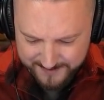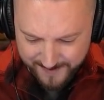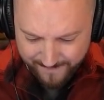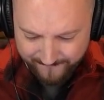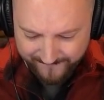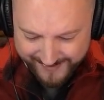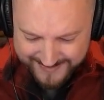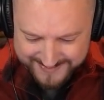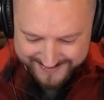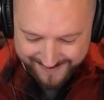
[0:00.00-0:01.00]
Yo,
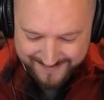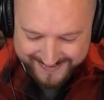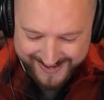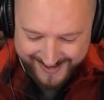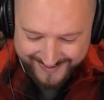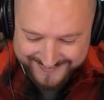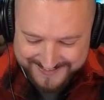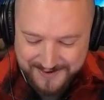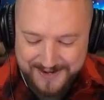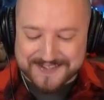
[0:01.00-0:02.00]
what? Okay,
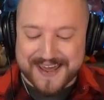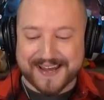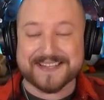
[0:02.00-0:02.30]
dude, your deck is